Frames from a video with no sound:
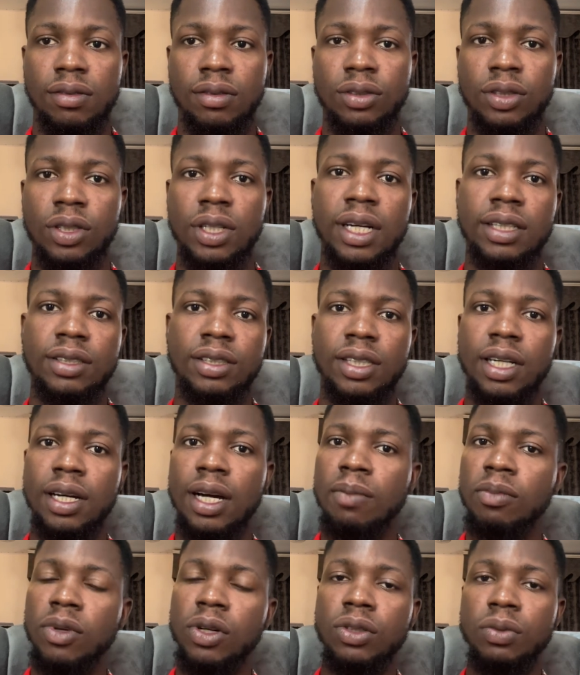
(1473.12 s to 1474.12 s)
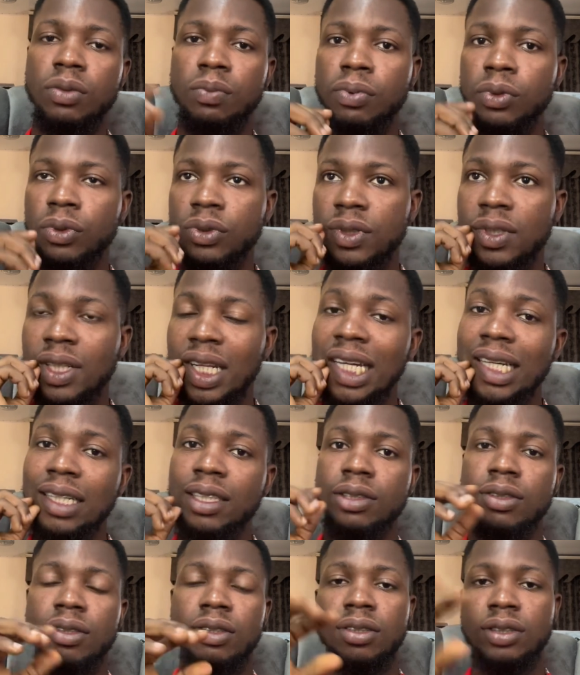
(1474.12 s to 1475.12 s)
You can say, I'm going to put
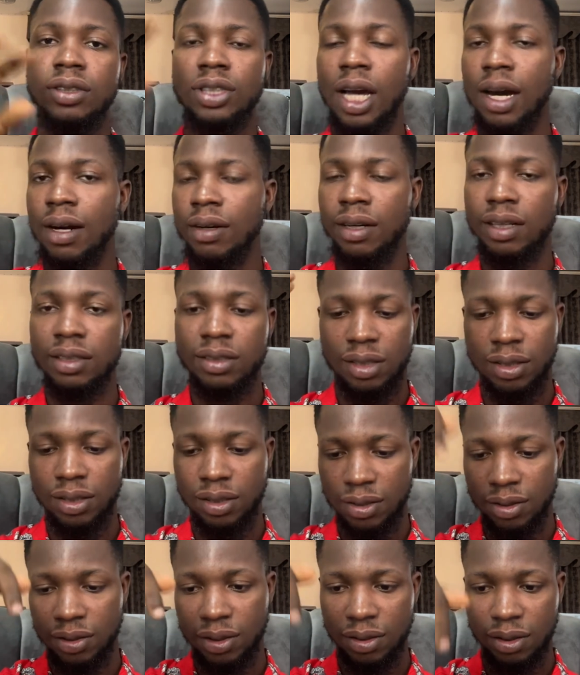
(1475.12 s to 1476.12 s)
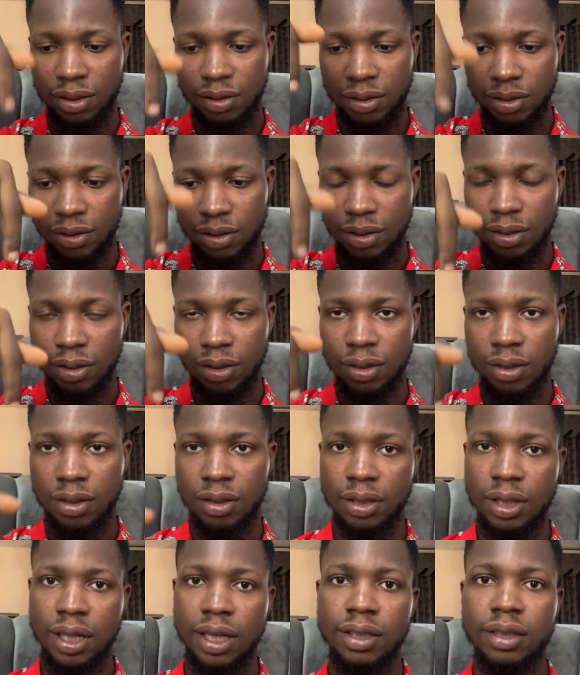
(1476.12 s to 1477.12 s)
links to the chakras
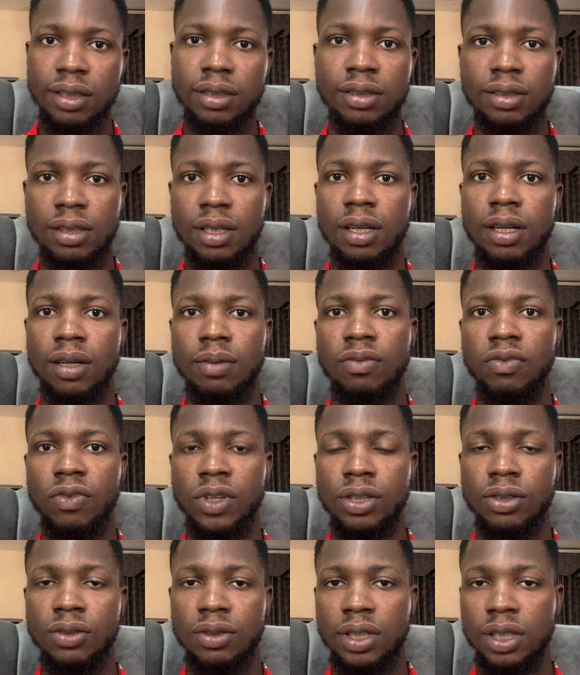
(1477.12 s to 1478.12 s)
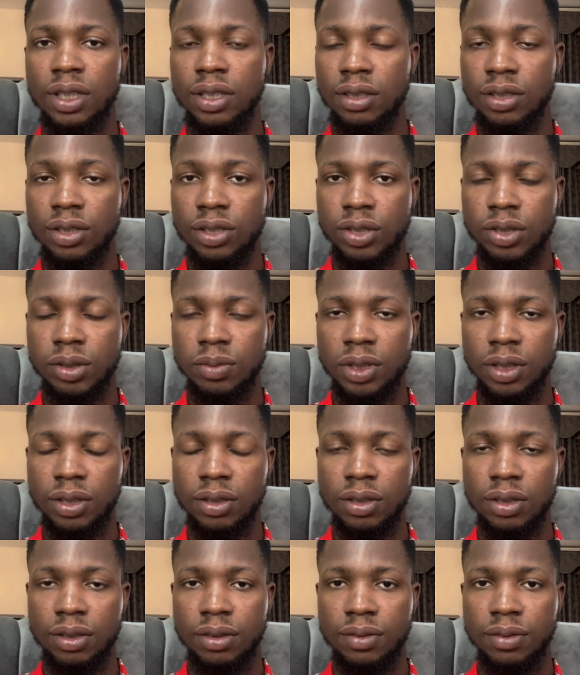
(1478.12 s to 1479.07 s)
under this video in the description.